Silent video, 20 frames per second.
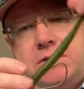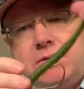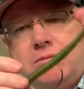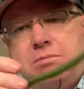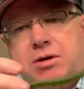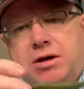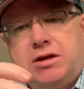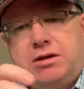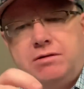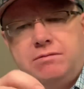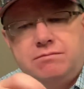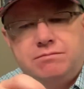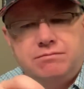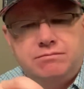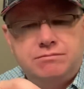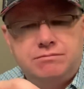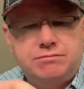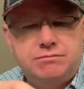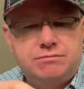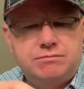But
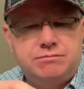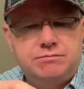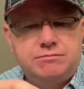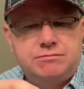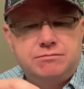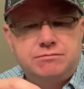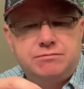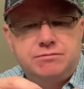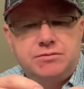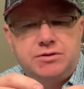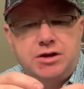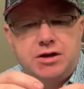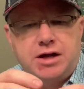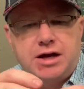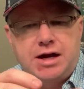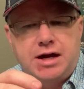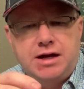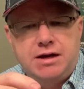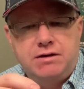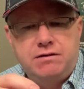They're
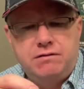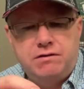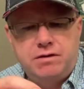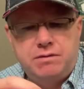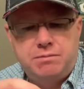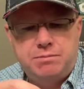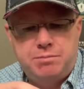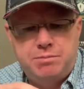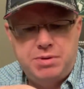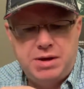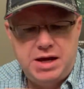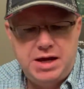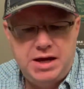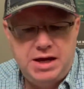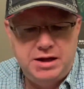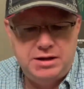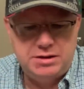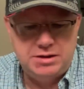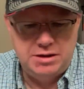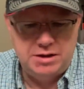kind of a
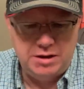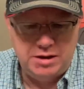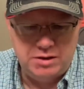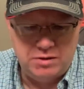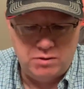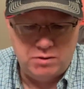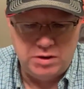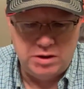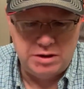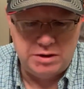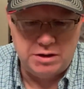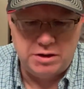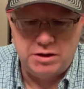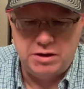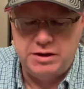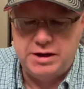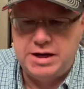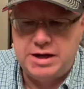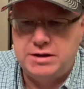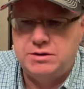pain to deal with,
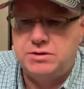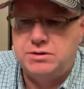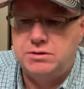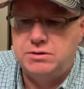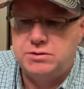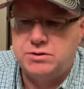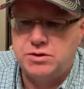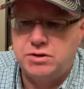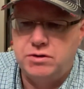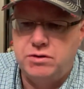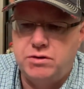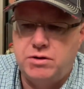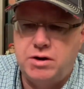although that screwed